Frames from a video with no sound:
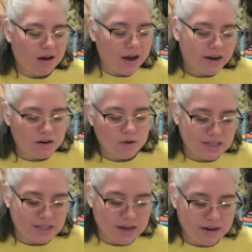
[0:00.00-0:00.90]
I don't know,
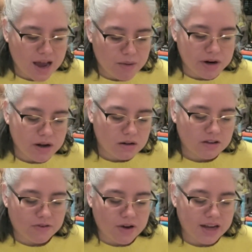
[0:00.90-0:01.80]
he said, Gabrielle
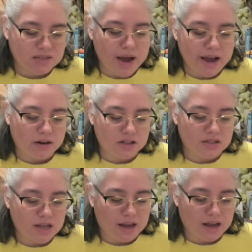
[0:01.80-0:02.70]
defies my
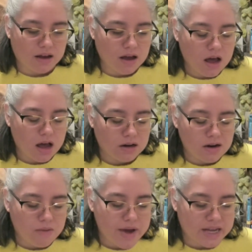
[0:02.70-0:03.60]
understanding,
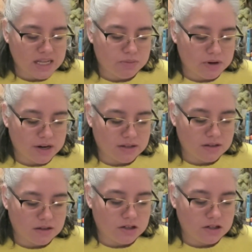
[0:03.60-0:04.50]
not my
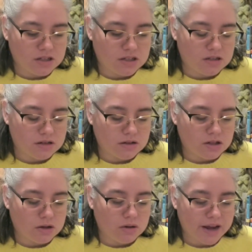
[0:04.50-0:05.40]
experience. She's
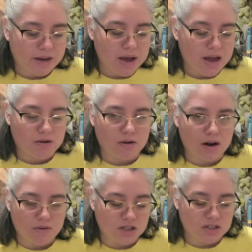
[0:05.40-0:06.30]
too like
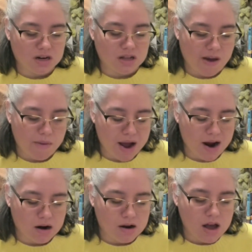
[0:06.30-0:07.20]
Pandora, which is another
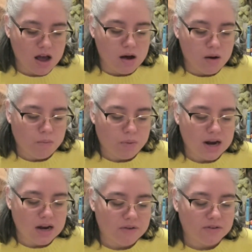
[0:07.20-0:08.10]
vampire, but
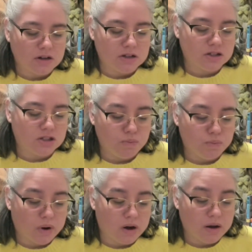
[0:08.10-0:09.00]
I never understood
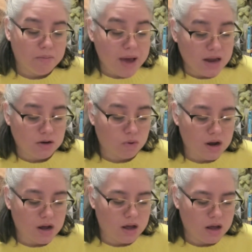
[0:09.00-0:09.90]

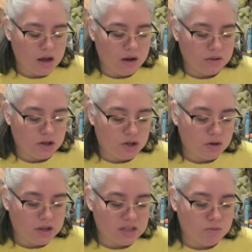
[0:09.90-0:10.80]
Pandora. The
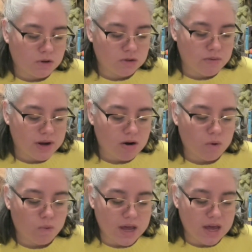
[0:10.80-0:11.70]
truth is most women
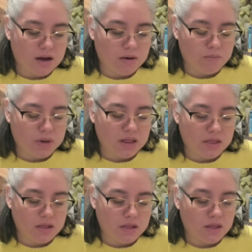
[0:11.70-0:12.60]
are weak, but
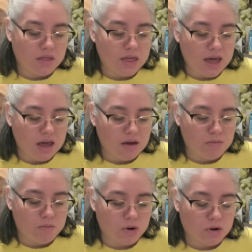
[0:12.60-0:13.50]
they
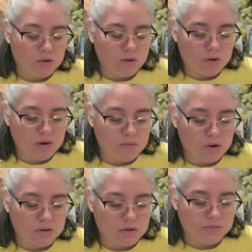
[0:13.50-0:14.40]
mortal or
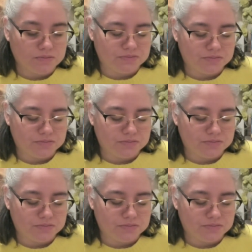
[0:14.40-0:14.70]
immortal,